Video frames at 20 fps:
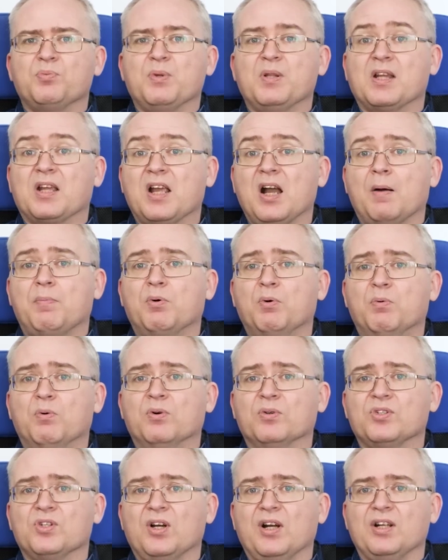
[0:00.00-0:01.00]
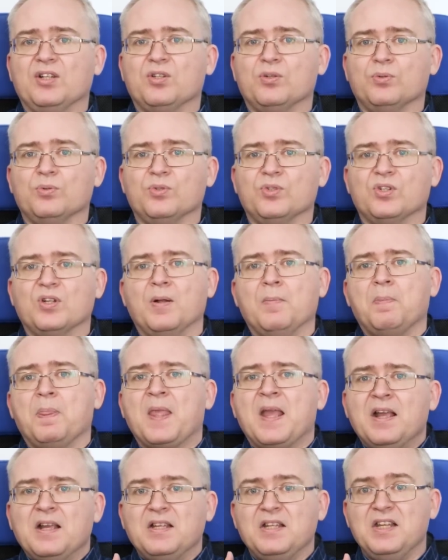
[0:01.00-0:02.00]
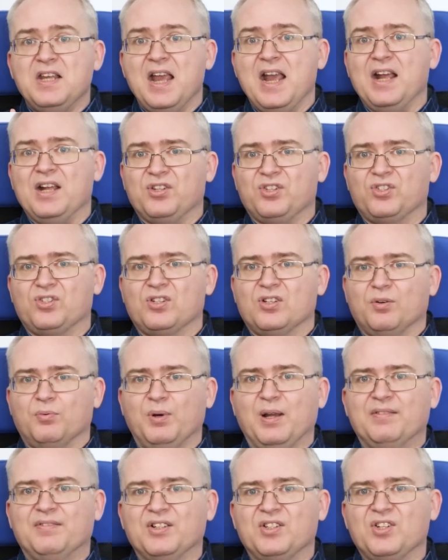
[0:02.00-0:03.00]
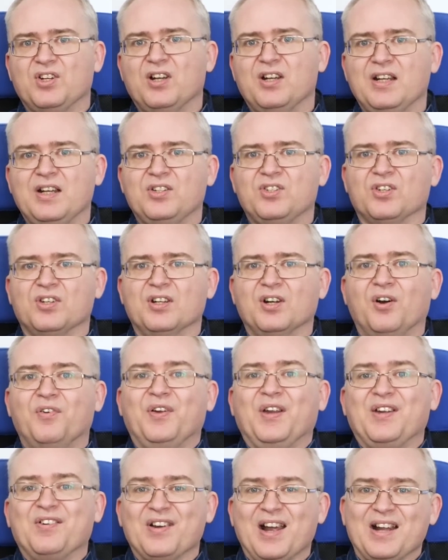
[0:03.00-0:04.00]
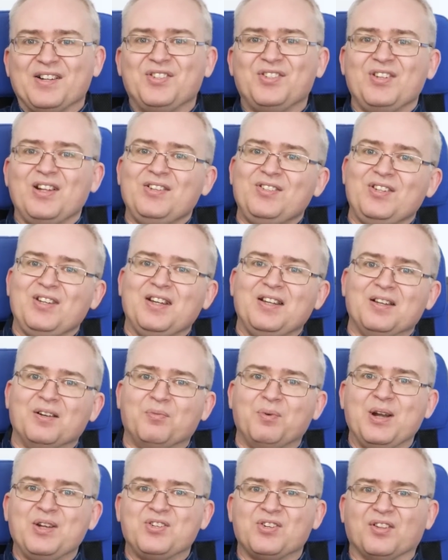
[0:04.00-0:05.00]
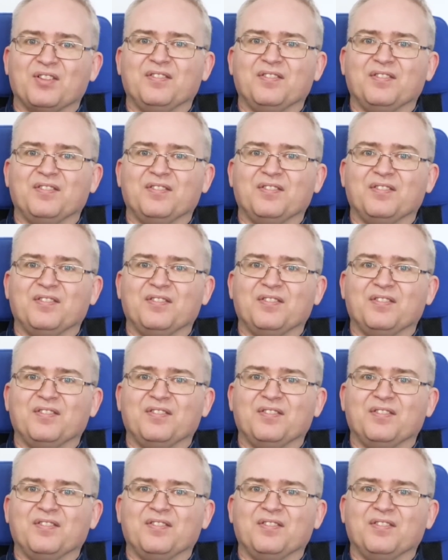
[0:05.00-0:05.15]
with a couple more titles. Yes, we're returning to Novigrad City in The Witcher